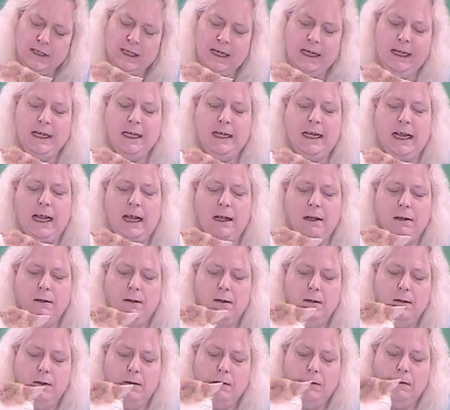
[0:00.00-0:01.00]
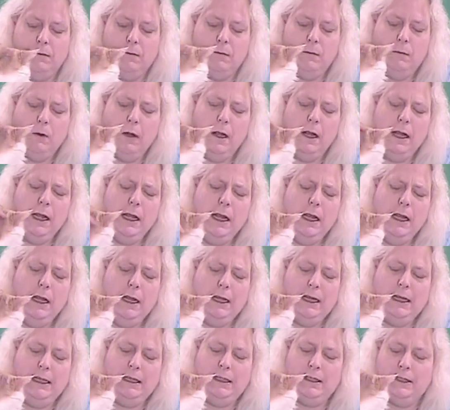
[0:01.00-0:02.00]
kitty cat?
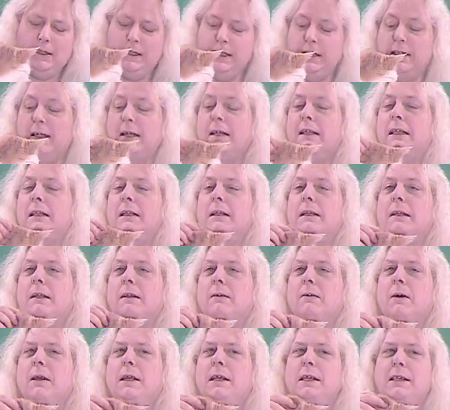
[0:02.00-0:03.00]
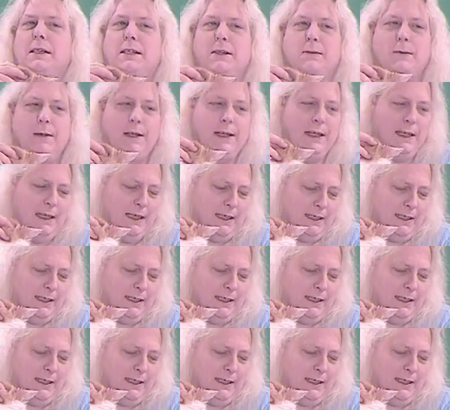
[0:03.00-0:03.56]
Why is he where he